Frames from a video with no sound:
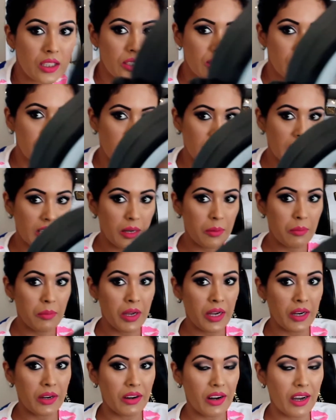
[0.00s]
get a
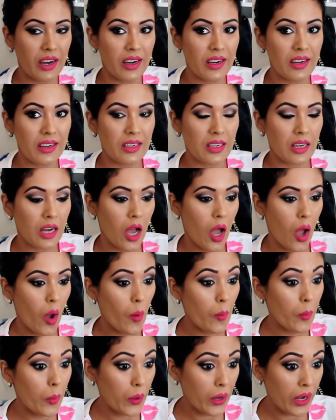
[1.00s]
mirror,
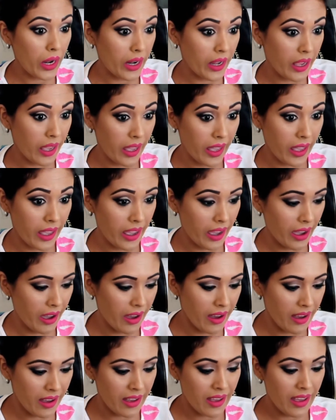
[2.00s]
put it
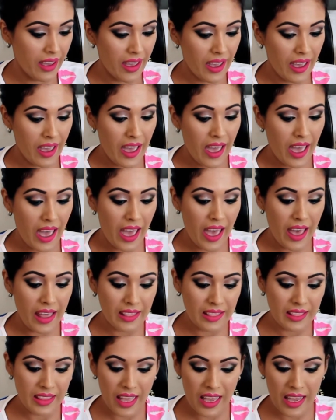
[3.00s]
here,
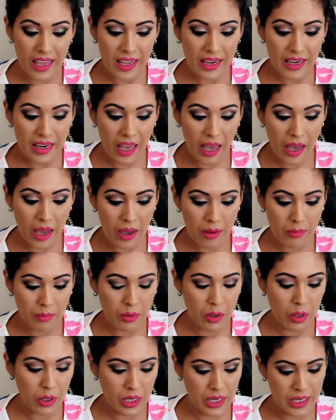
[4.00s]
and then I'm
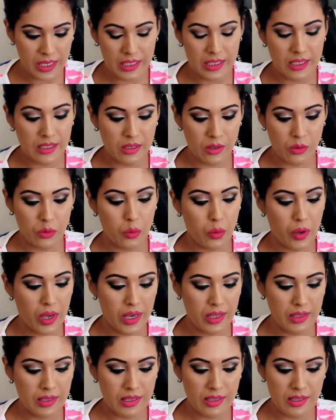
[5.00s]
gonna
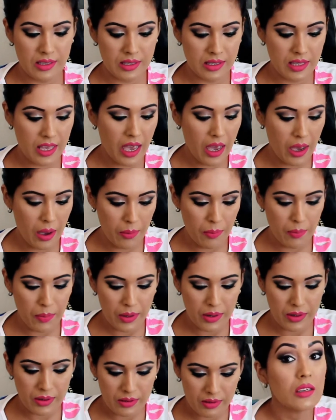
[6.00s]
wear this cap.
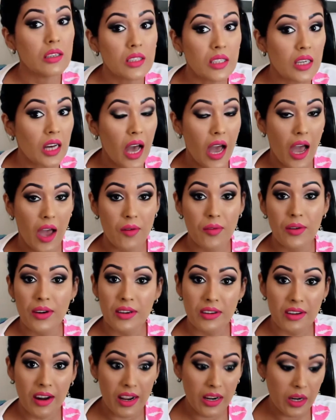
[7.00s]
I
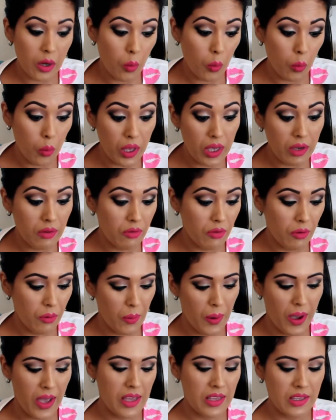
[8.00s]
haven't tried a wig
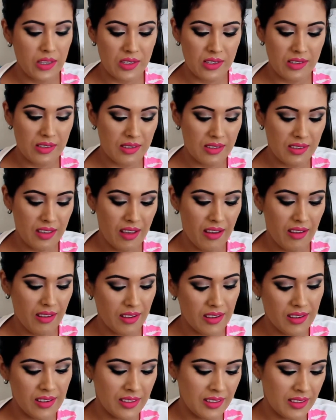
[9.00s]
for ages,
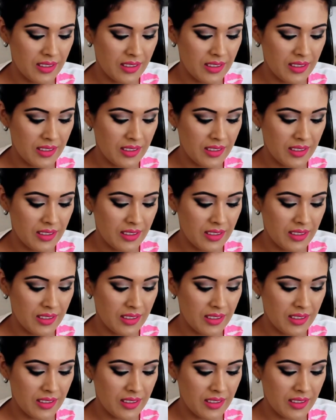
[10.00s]
and